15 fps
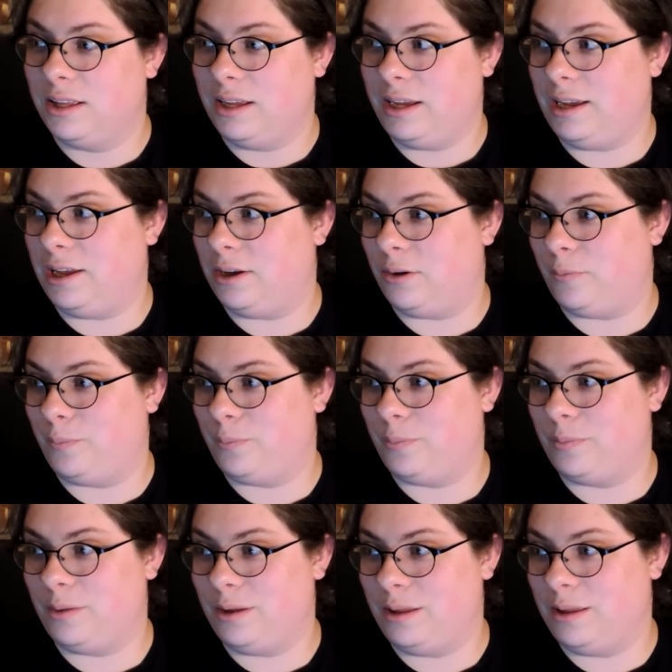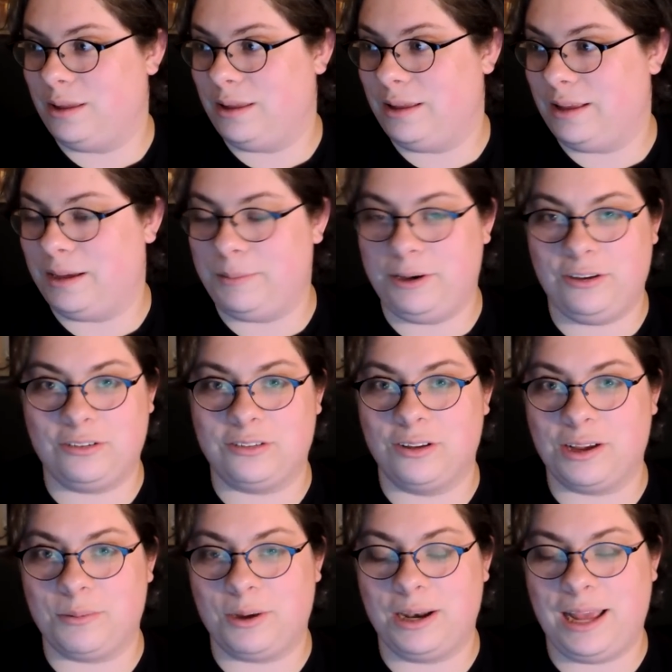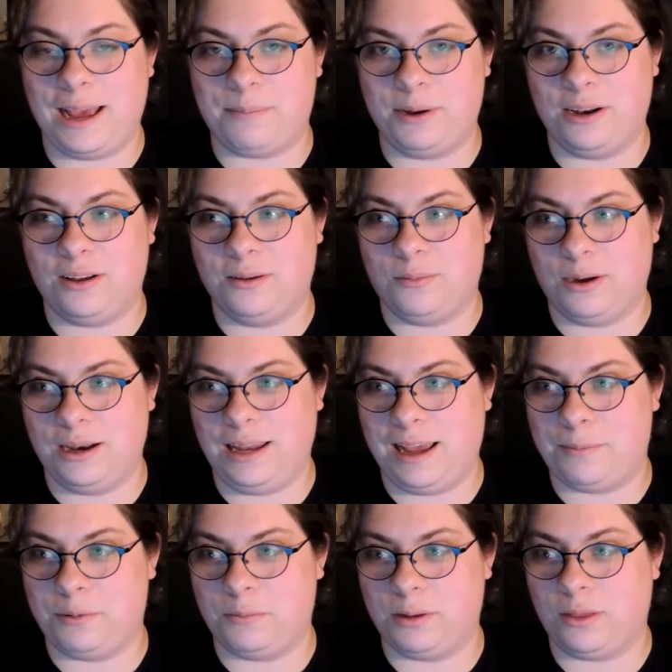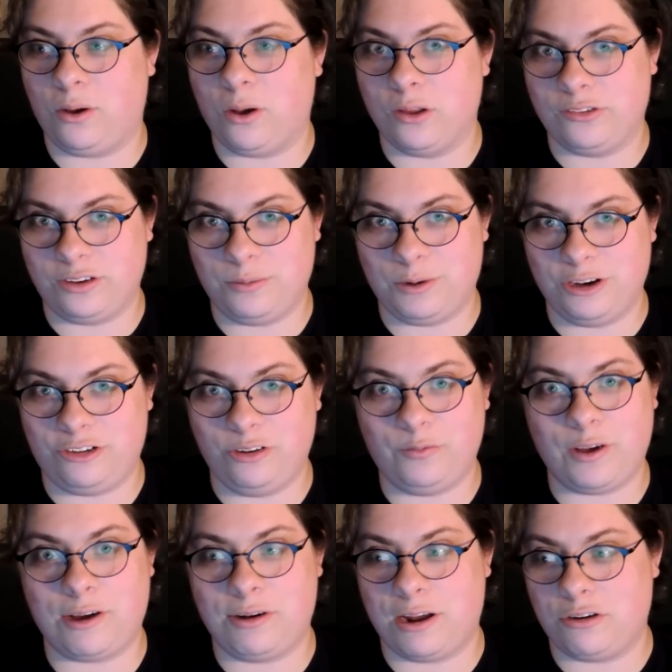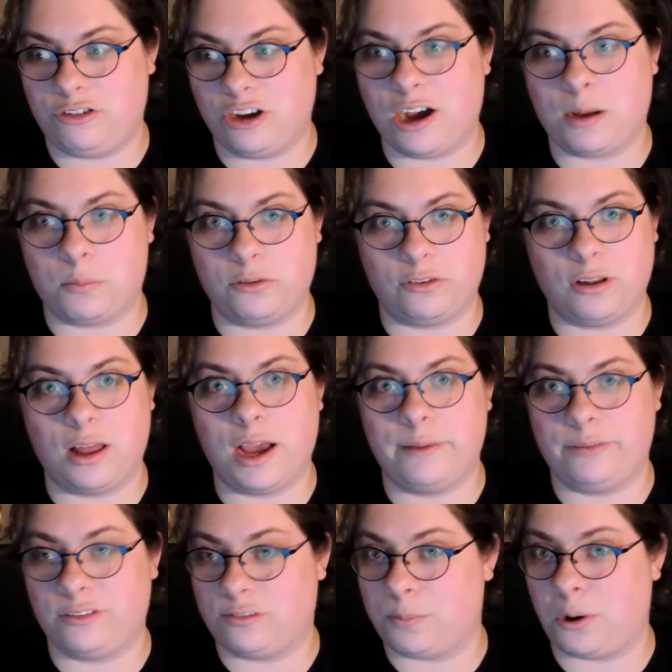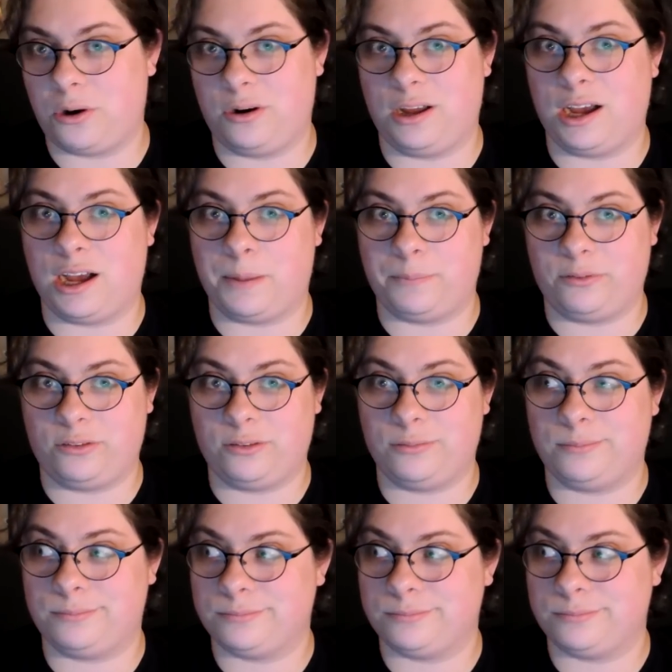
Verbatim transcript: you know, I mean, just look at what happened what happened with Halsey when she found out John was alive in Spartan Ops,